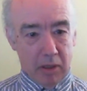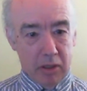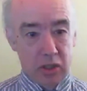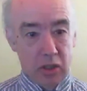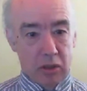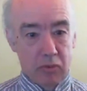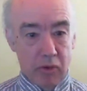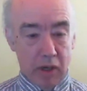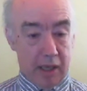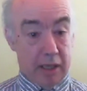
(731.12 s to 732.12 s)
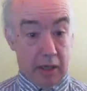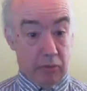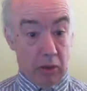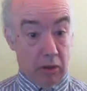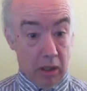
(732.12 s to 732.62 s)
You can really get it
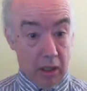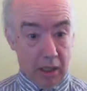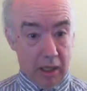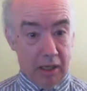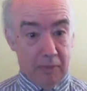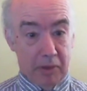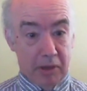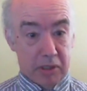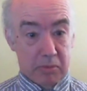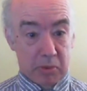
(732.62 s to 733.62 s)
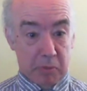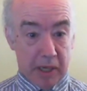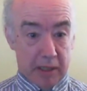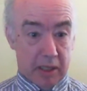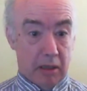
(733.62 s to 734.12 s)
wrong. There are some
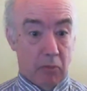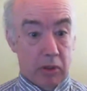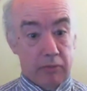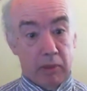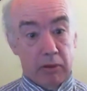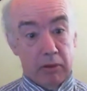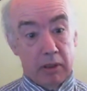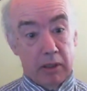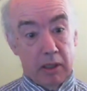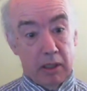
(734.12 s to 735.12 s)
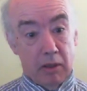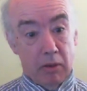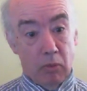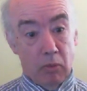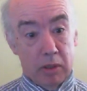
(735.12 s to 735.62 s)
spectacular, one of my
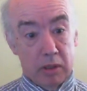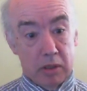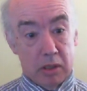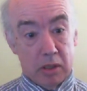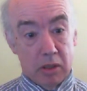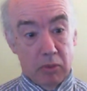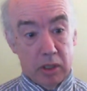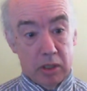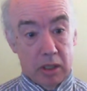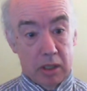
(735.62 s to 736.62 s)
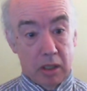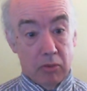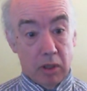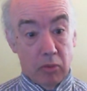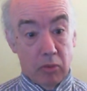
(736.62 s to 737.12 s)
ones which do
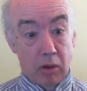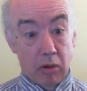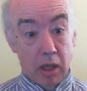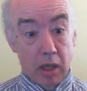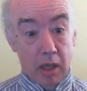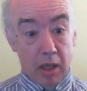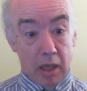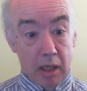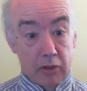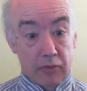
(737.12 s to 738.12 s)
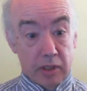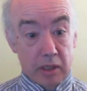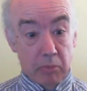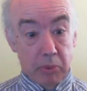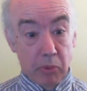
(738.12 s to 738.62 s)
go wrong is, for
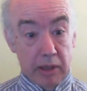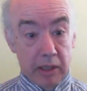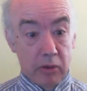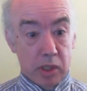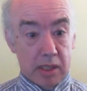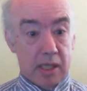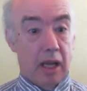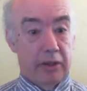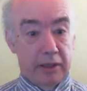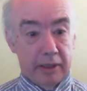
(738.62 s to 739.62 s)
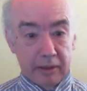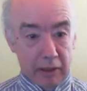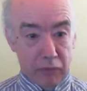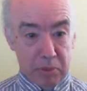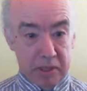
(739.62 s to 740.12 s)
example, with low sun. I
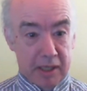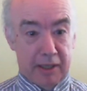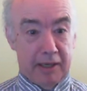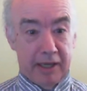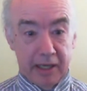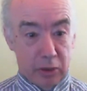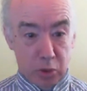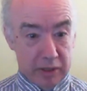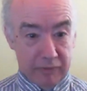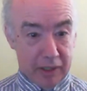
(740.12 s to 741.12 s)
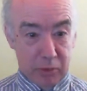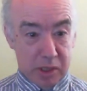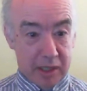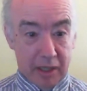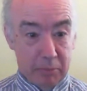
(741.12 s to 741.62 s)
have a particular hatred of low
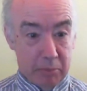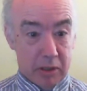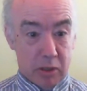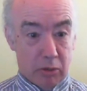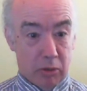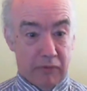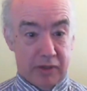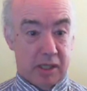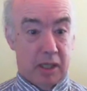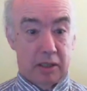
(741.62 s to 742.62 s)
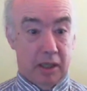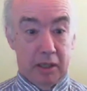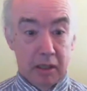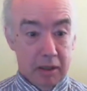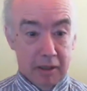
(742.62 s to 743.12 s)
sun because all of a
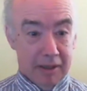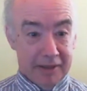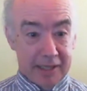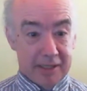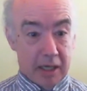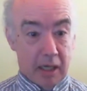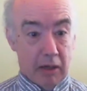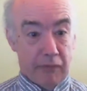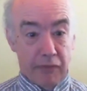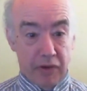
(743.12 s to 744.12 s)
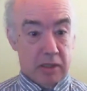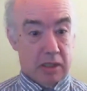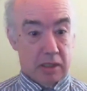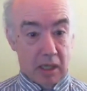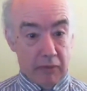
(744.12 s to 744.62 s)
sudden they take half the
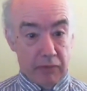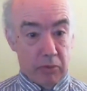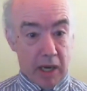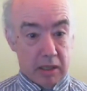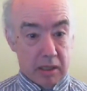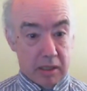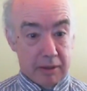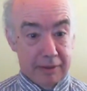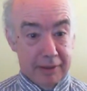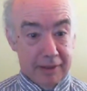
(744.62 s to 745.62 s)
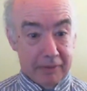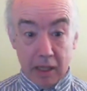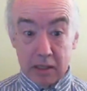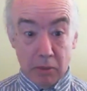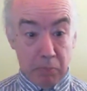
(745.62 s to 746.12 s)
fences out of a race. That
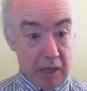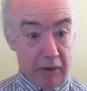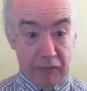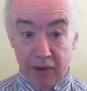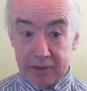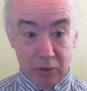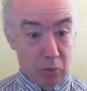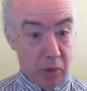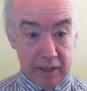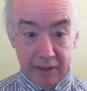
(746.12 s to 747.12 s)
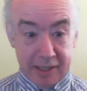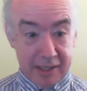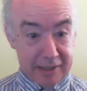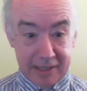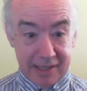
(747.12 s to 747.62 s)
has a big effect on winning
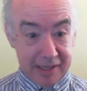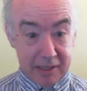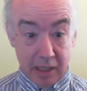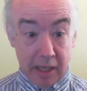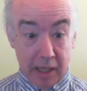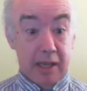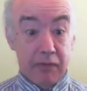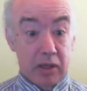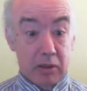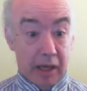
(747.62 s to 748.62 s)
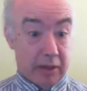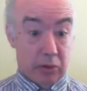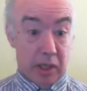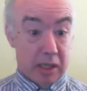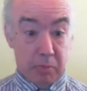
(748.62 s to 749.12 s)
distances and
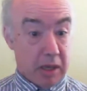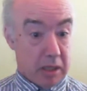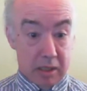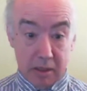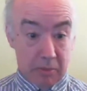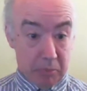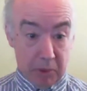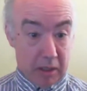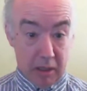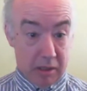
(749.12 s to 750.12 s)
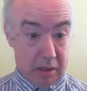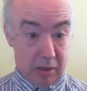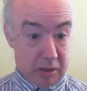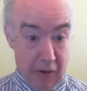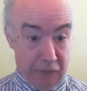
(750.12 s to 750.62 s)
on SPs, because
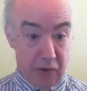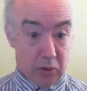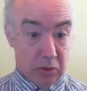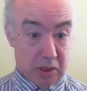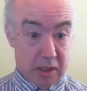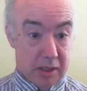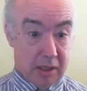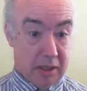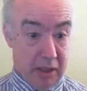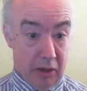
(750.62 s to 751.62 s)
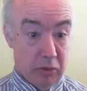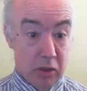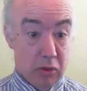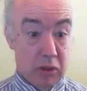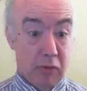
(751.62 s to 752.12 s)
different horses,
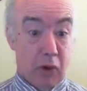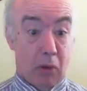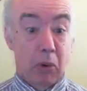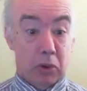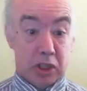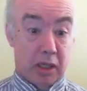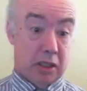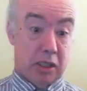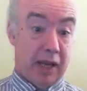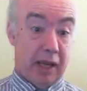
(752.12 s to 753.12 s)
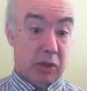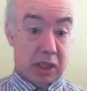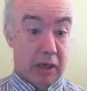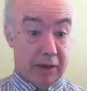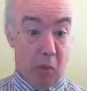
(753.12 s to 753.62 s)
you've got more chance of an
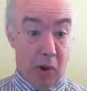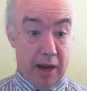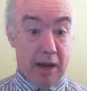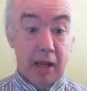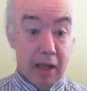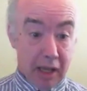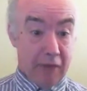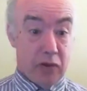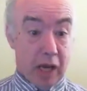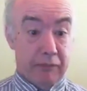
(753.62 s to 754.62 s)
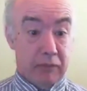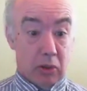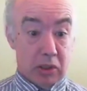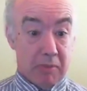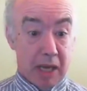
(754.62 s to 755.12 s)
outsider winning if you haven't
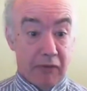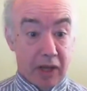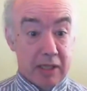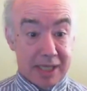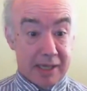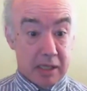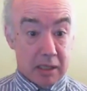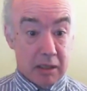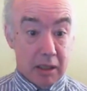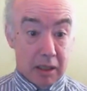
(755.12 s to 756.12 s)
got so many fences.